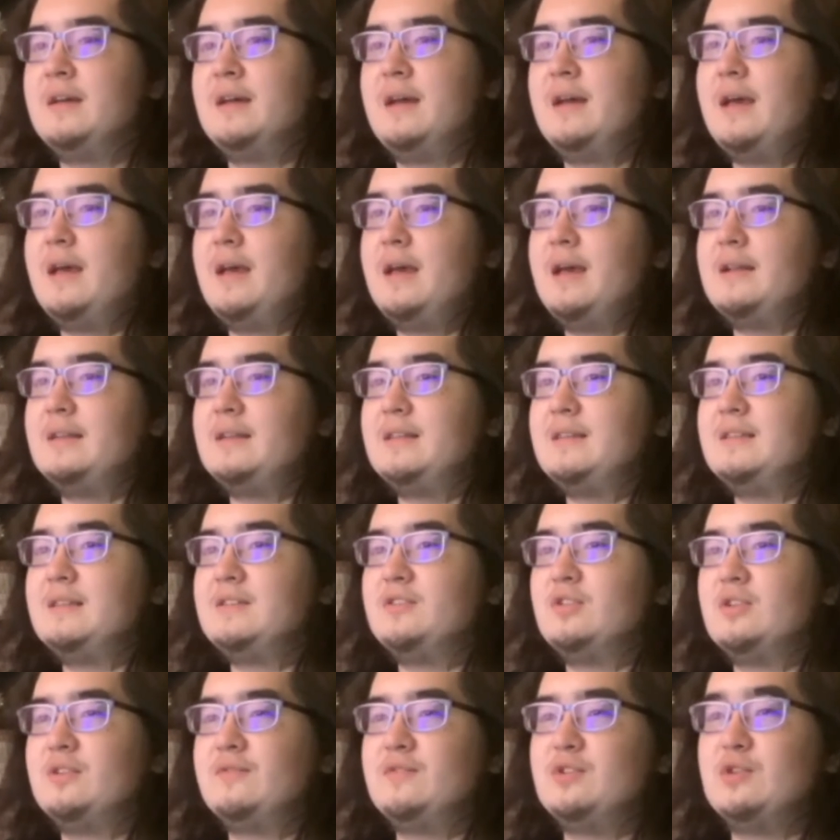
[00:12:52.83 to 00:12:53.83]
and he's
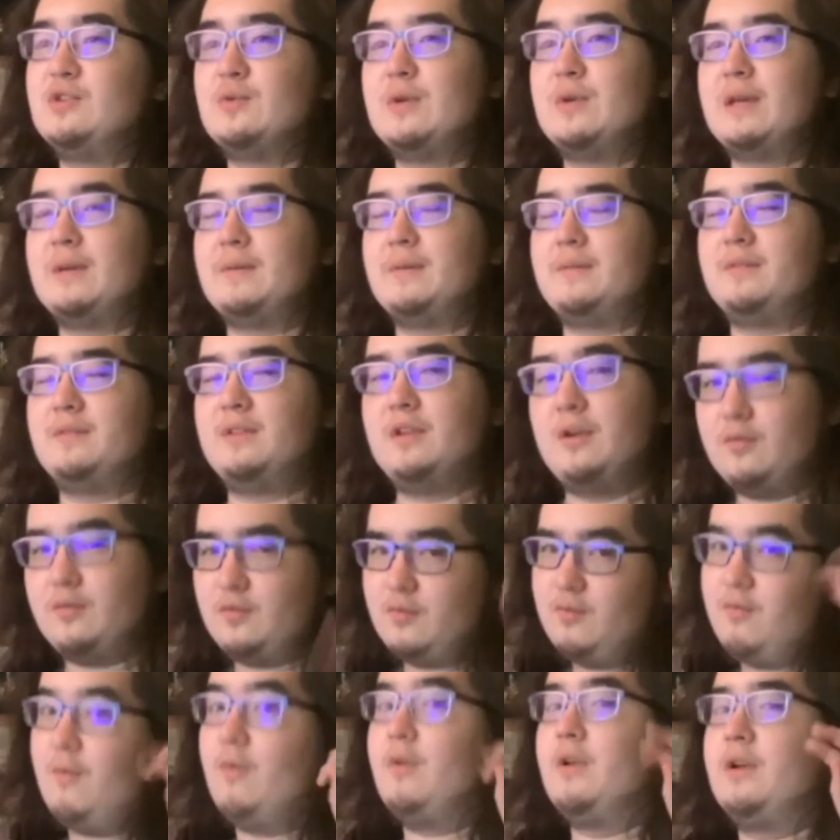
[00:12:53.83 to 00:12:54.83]
sort of doing, you know,
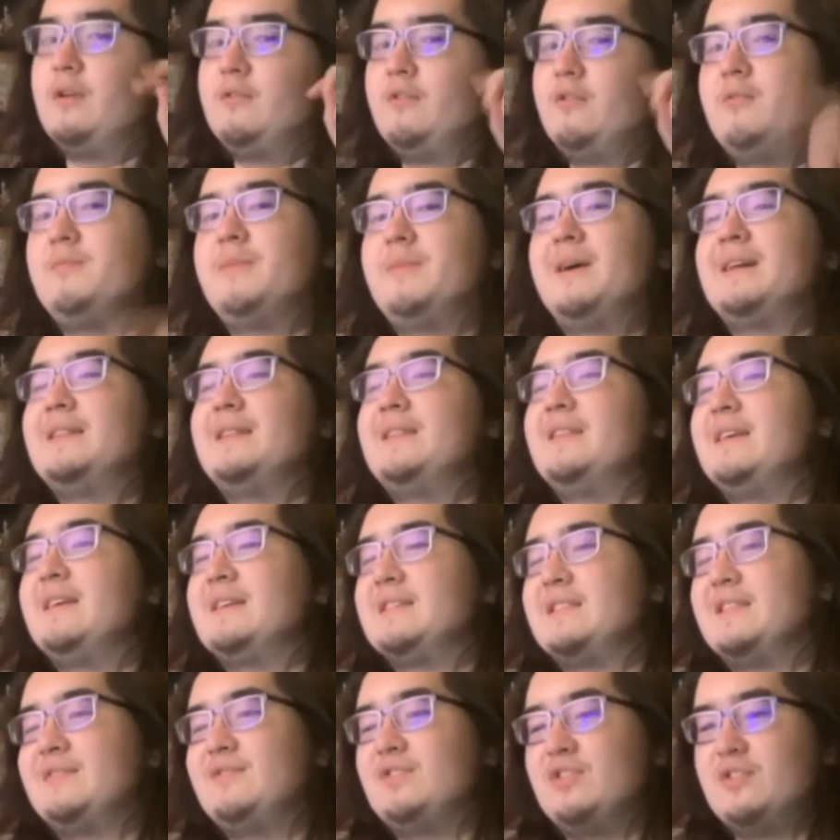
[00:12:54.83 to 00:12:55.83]
quote-unquote bad
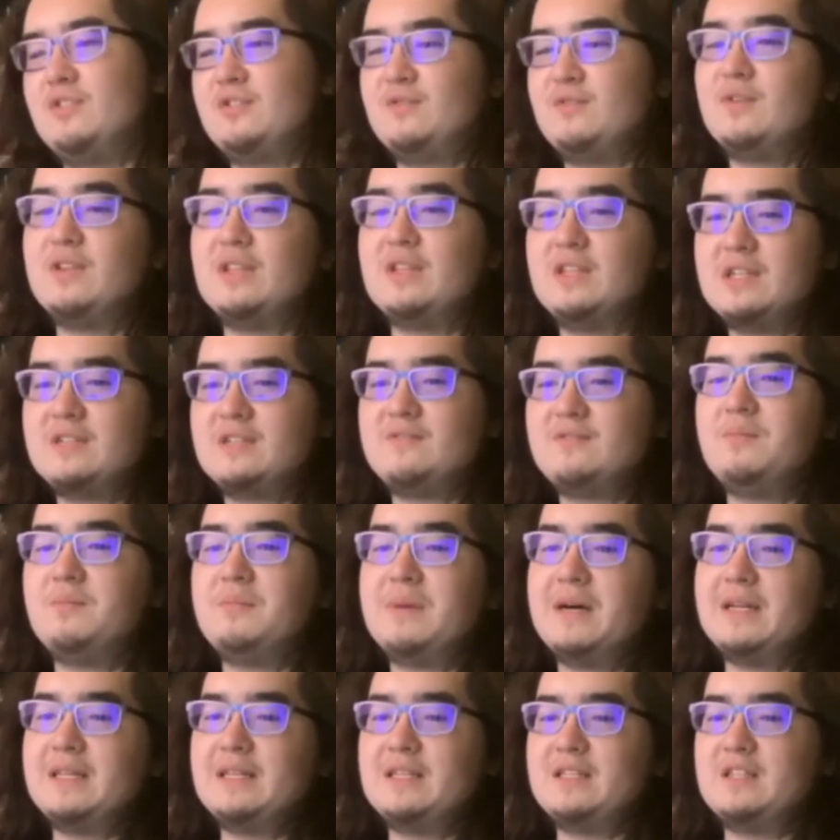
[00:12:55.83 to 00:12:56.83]
things, even though it's really just for
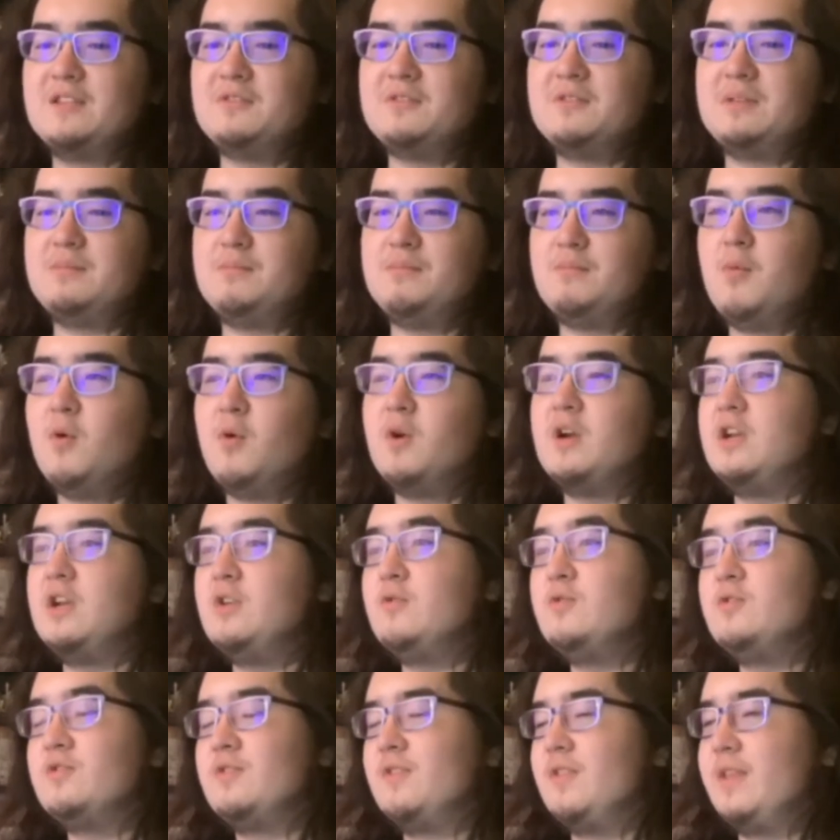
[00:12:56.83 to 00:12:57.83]
money, so he's more
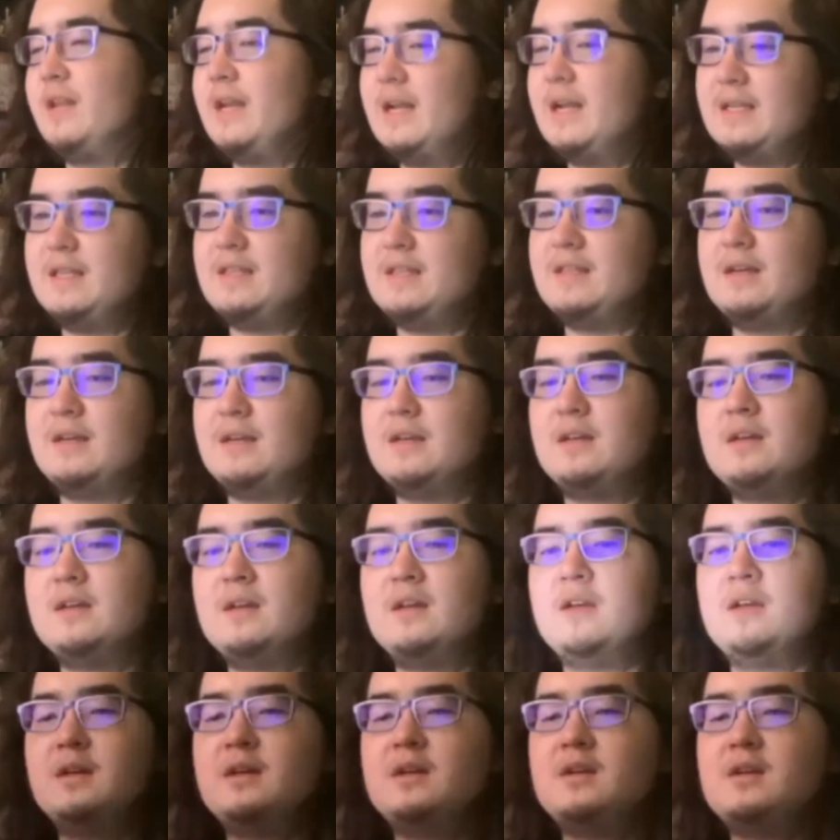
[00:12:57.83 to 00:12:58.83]
neutral than anything.
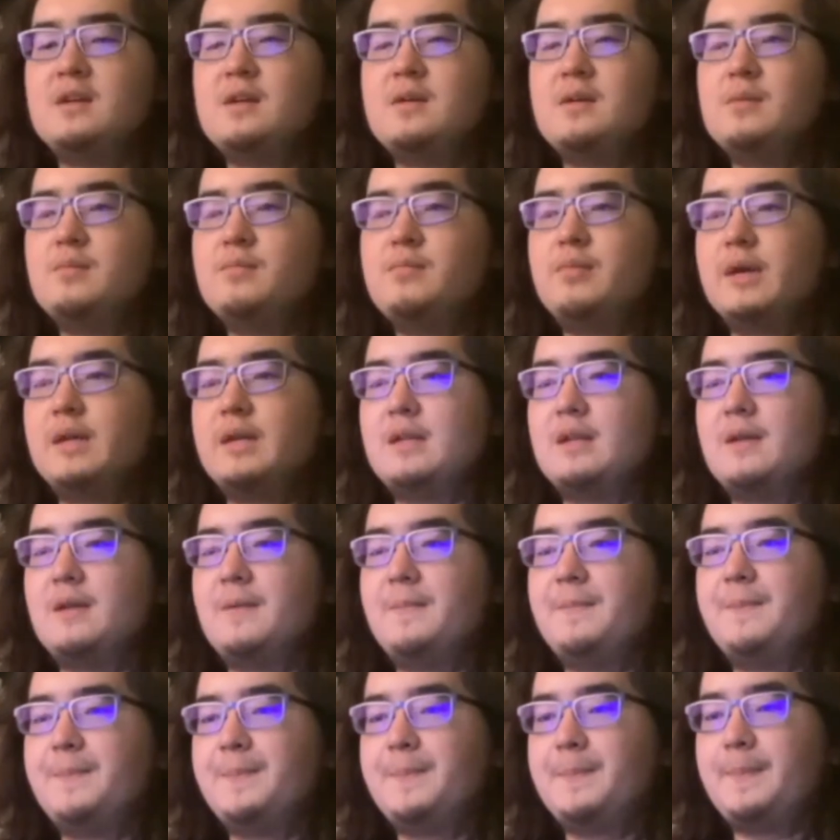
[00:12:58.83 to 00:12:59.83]
But
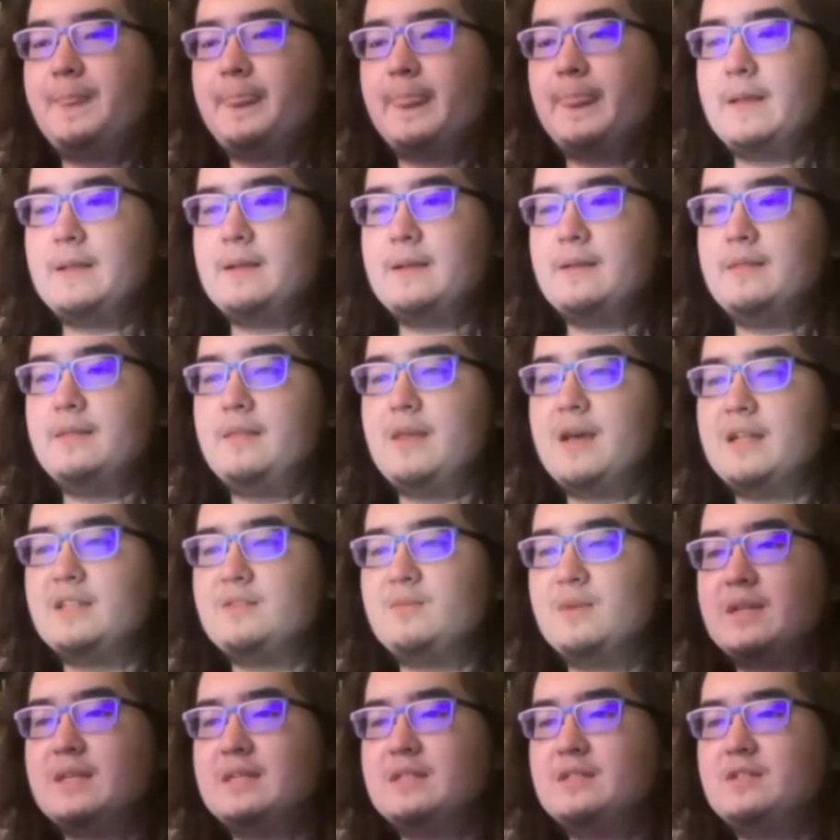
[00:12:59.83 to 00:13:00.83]
that's
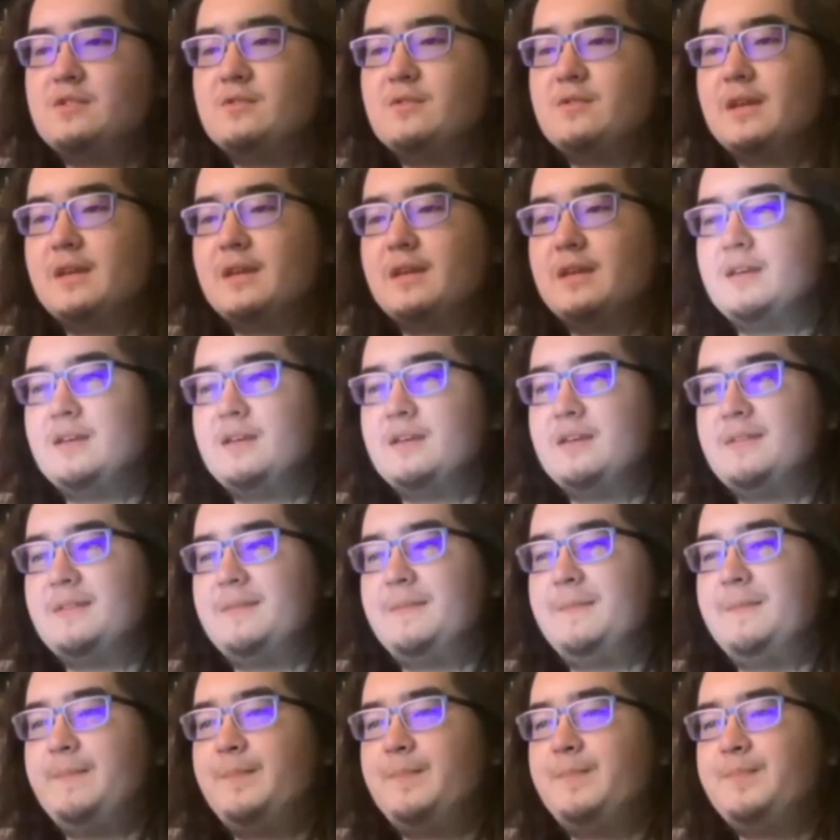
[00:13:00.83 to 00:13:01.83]
what he's doing,
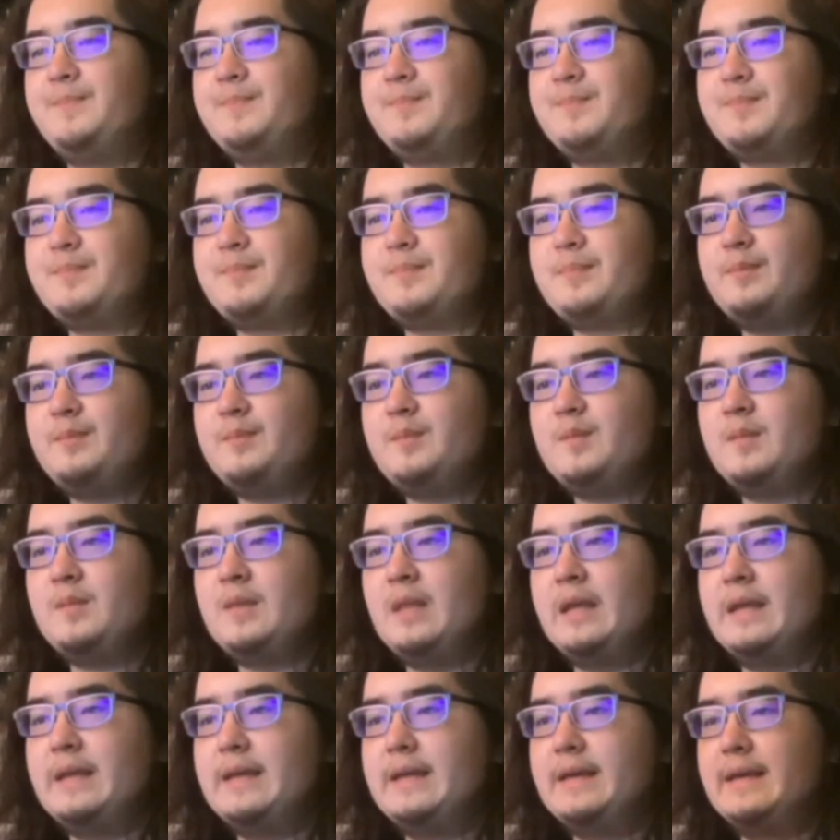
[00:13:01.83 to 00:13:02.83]

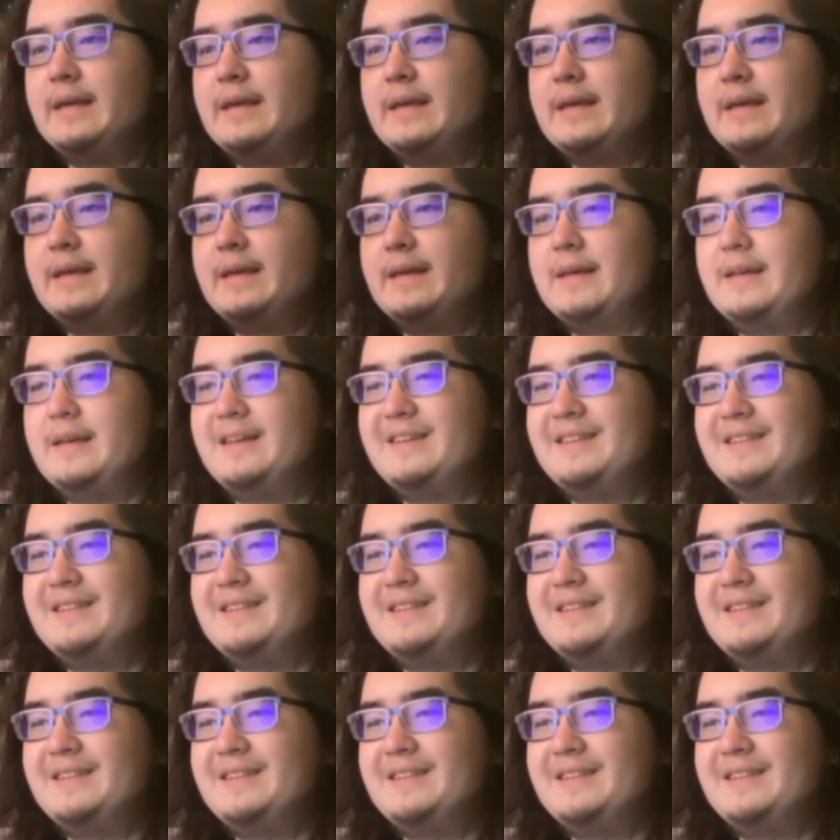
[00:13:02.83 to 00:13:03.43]
and